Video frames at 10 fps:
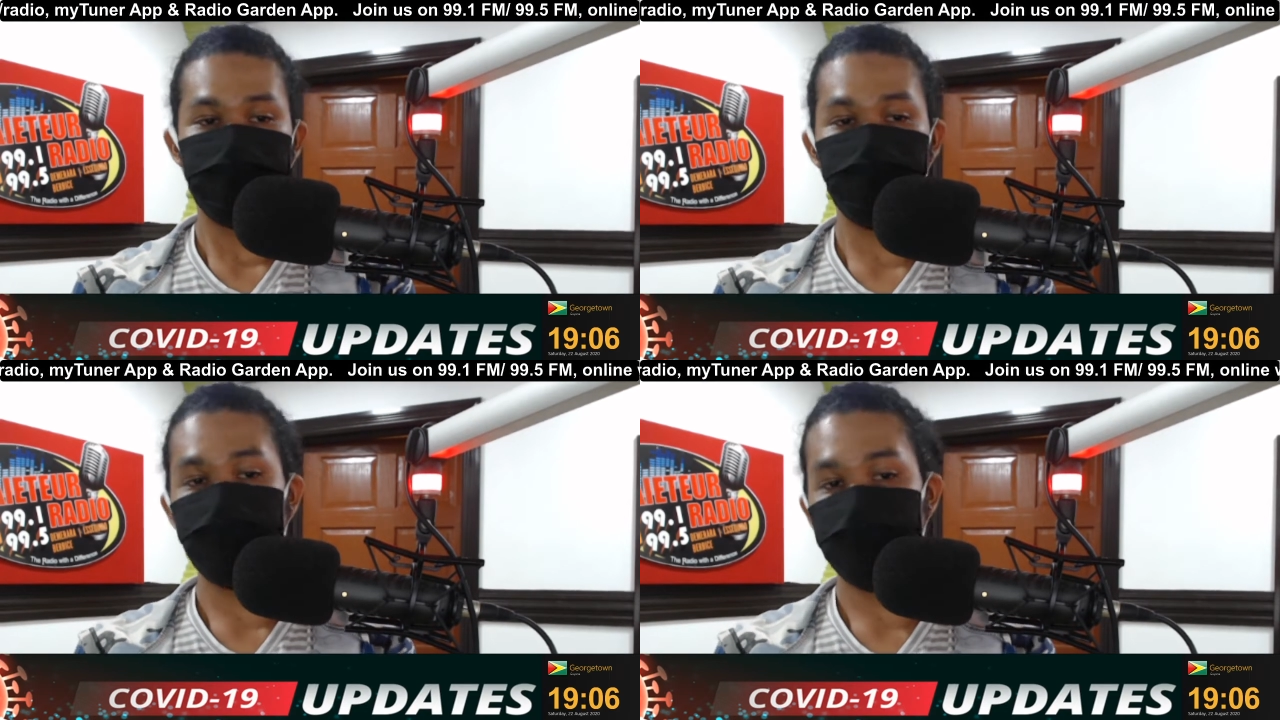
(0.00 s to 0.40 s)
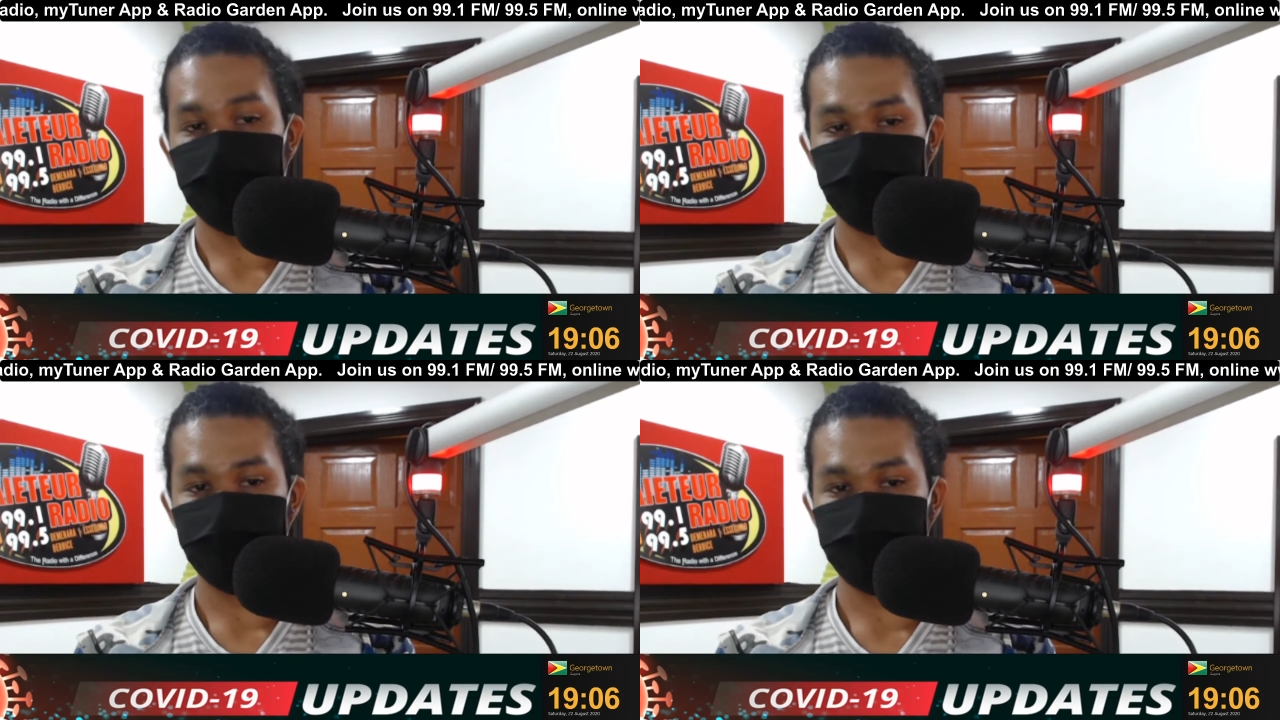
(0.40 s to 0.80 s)

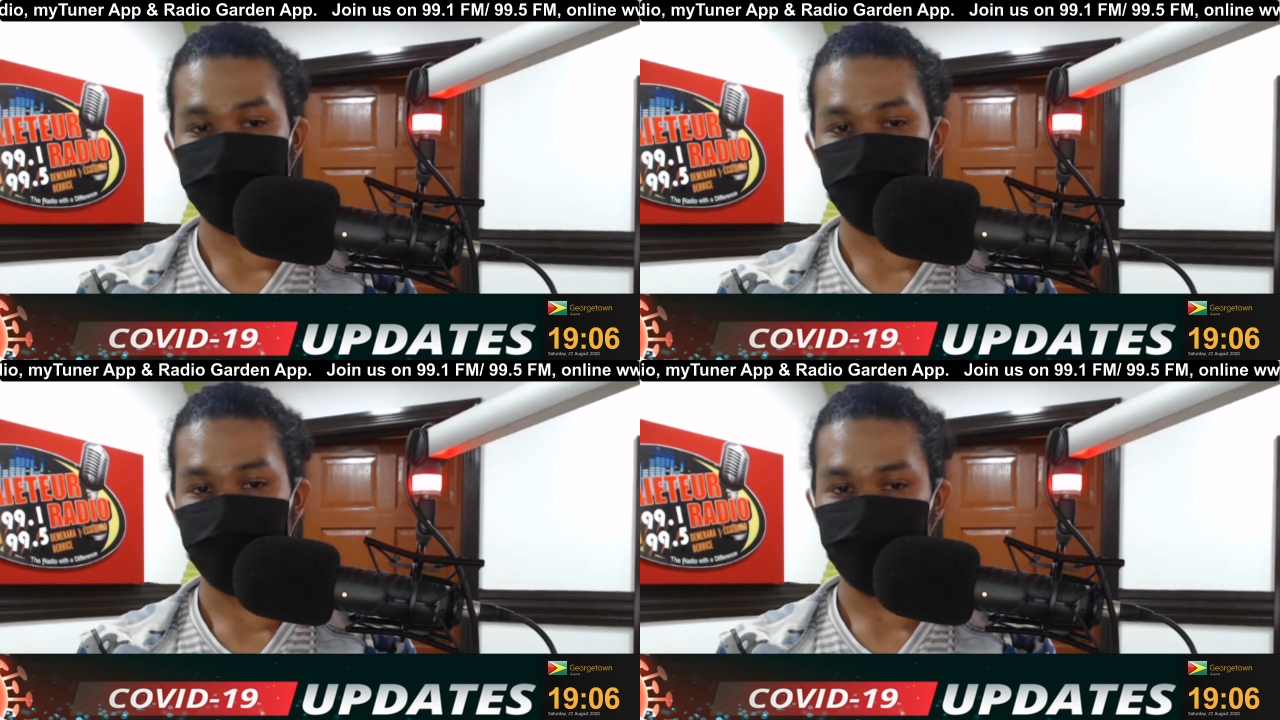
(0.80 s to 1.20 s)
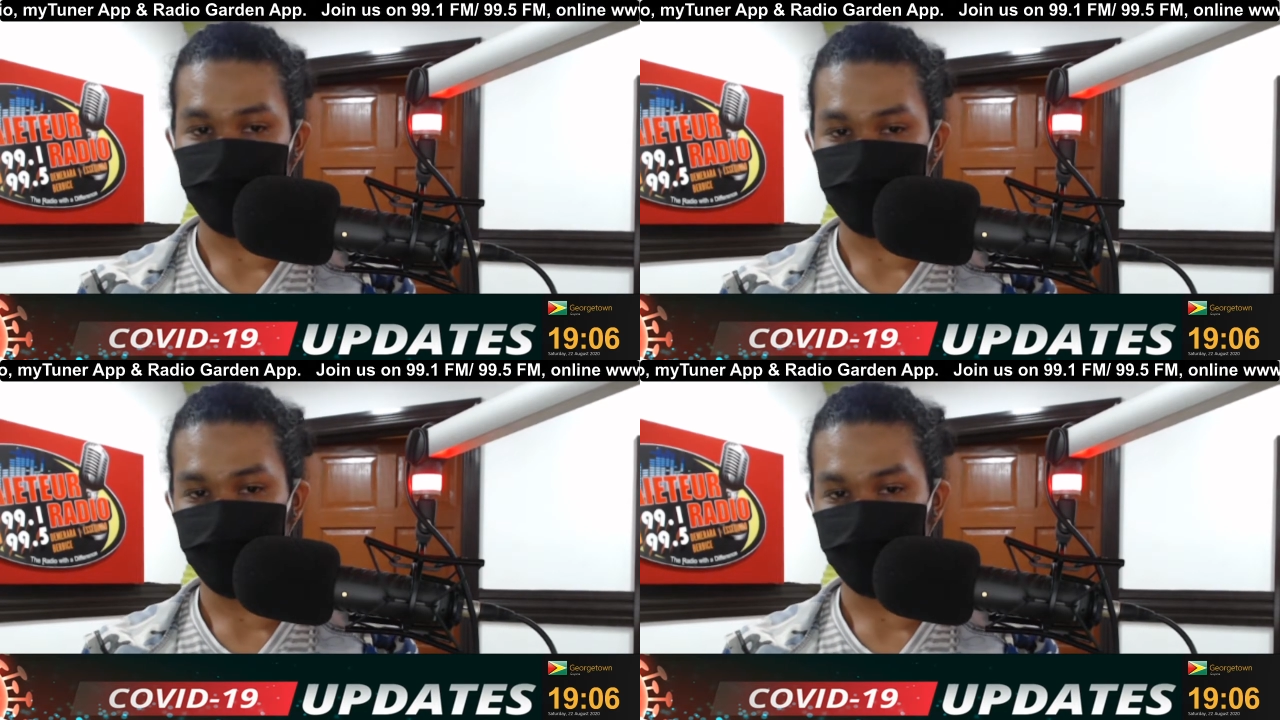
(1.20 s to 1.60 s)
juvenile is among
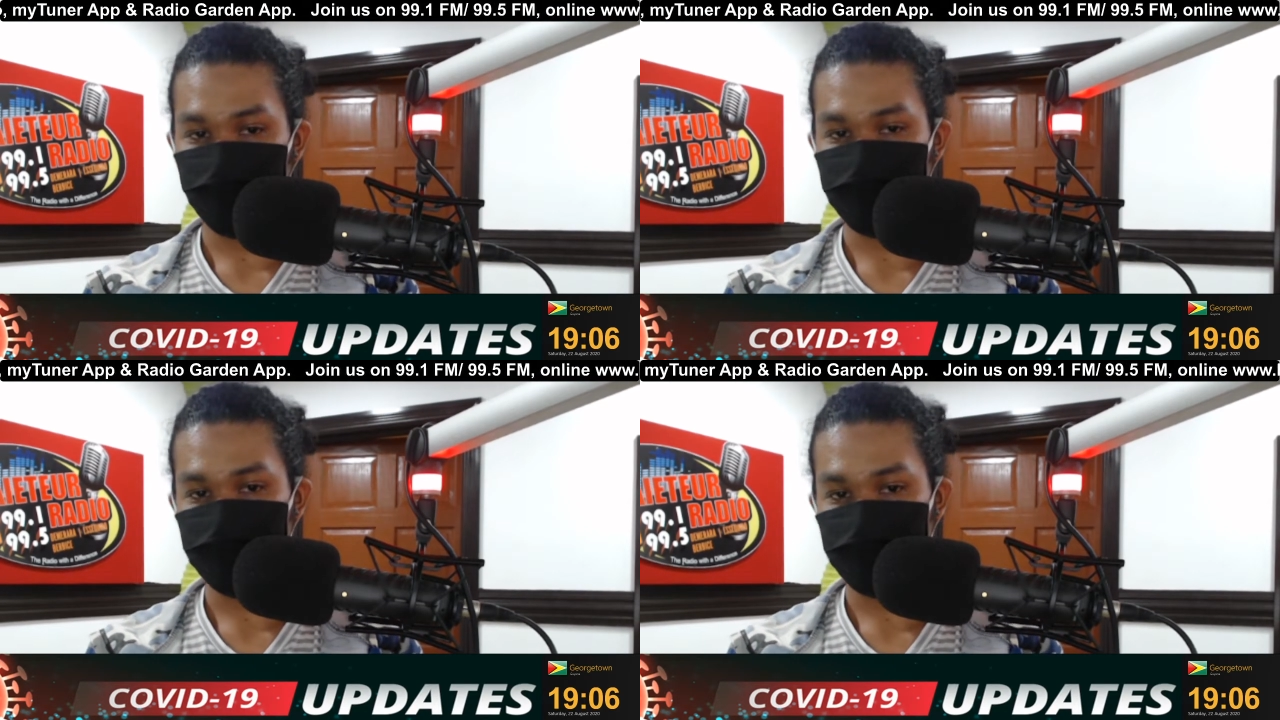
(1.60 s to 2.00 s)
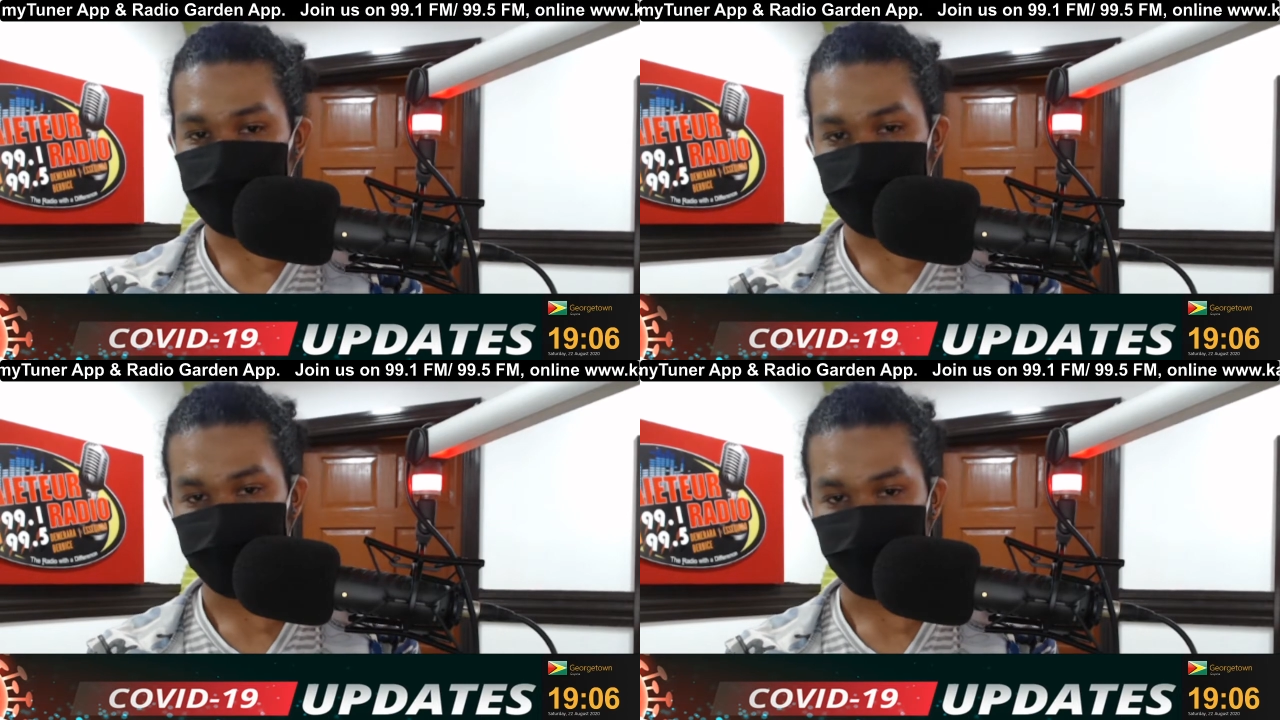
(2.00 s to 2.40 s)
22 persons
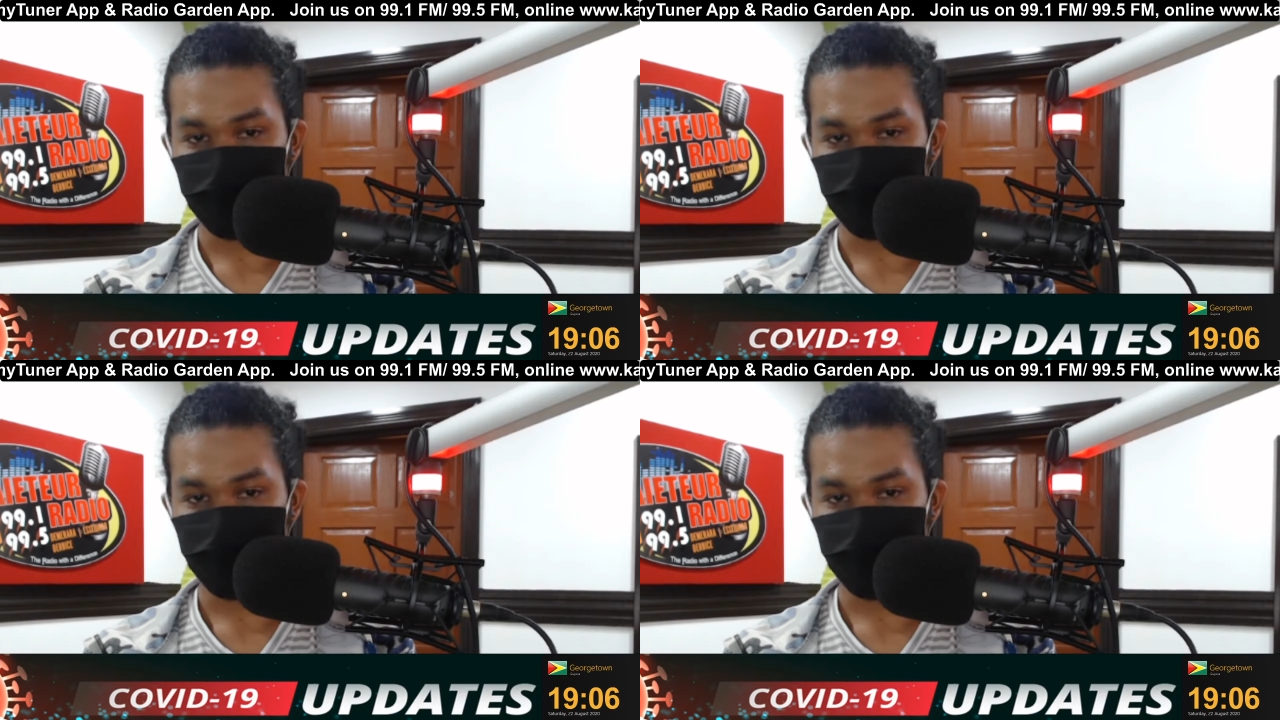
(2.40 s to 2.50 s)
that were